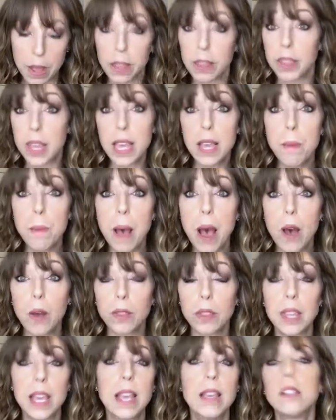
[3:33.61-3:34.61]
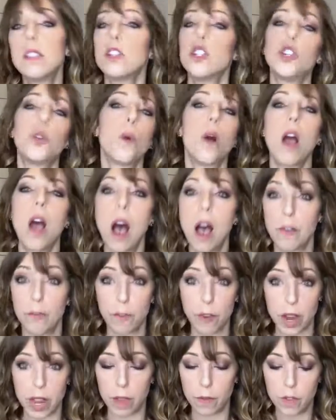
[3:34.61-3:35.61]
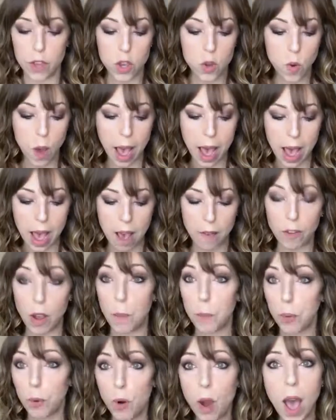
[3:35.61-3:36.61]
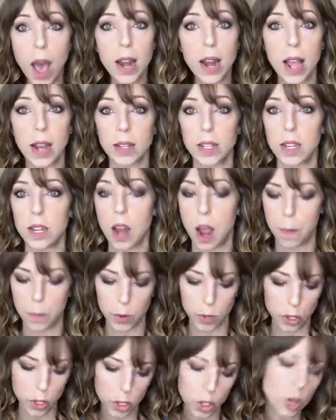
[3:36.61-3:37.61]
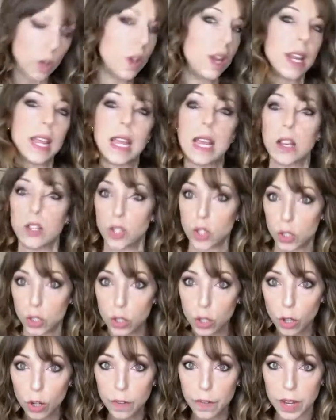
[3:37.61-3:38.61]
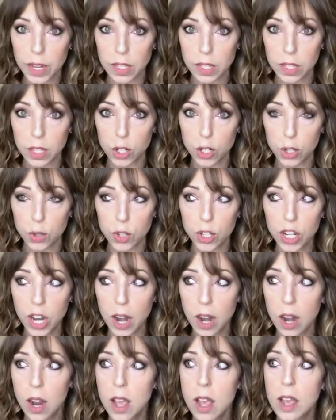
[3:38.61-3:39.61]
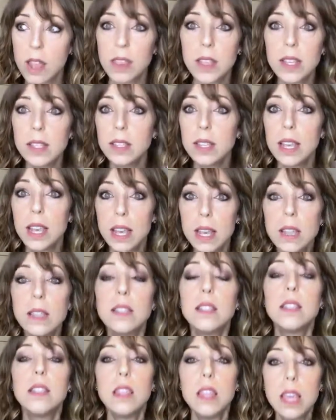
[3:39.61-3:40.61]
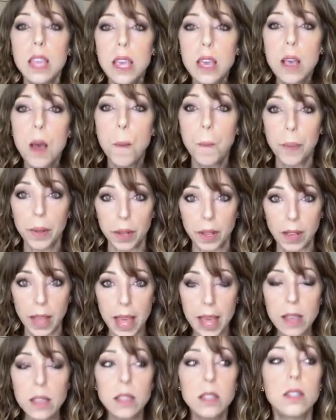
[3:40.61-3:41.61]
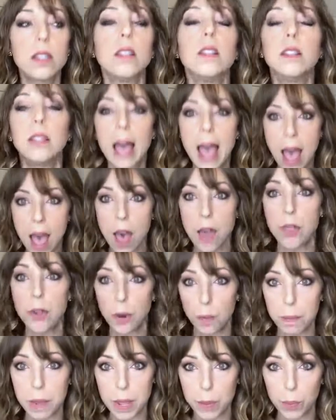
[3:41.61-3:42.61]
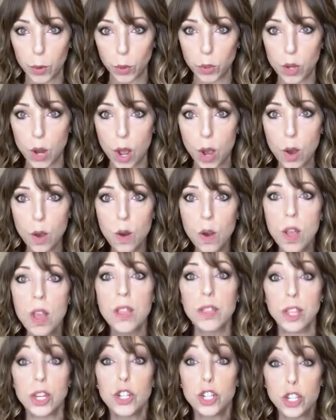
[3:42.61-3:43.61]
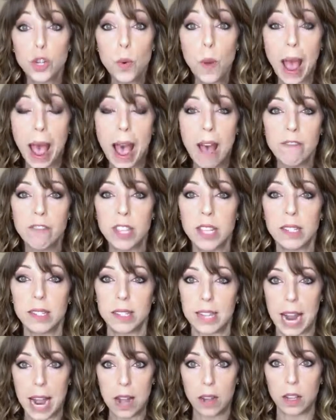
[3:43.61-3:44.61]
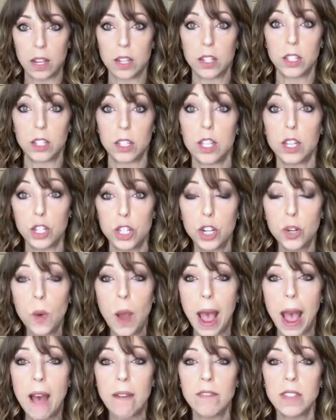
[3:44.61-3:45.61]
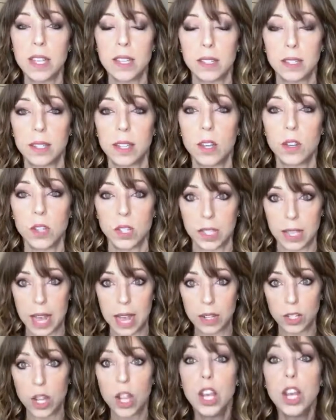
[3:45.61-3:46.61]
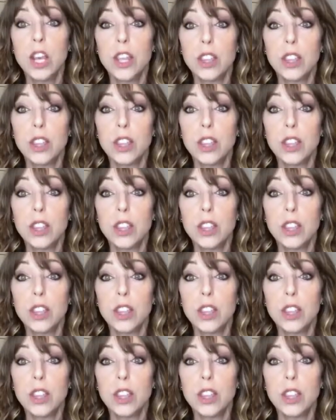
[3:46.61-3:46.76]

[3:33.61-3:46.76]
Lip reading: Think about things that you are offering. If you have a product, an opportunity, a service that you share, this is the place to let other people know that you have this talent, that you have this skill set,